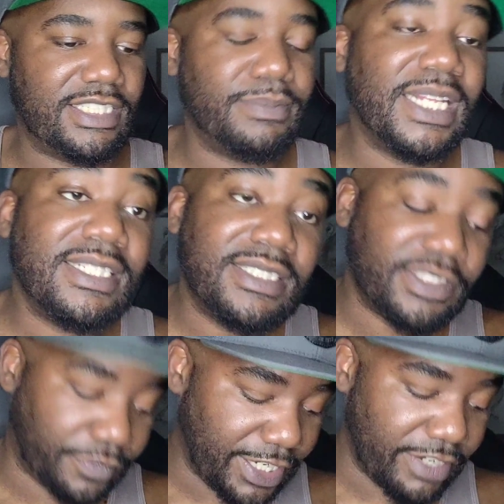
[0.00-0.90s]
Smelling
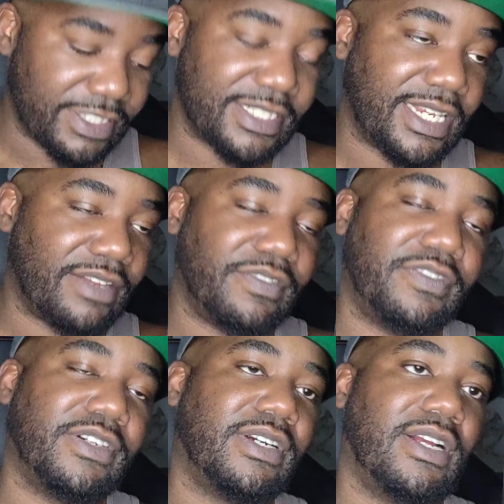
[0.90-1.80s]
this fragrance again
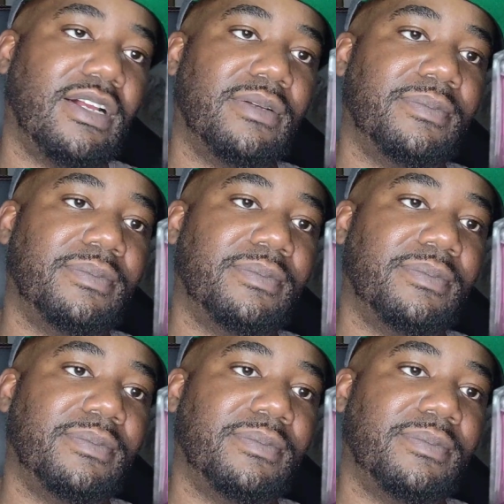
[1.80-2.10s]
for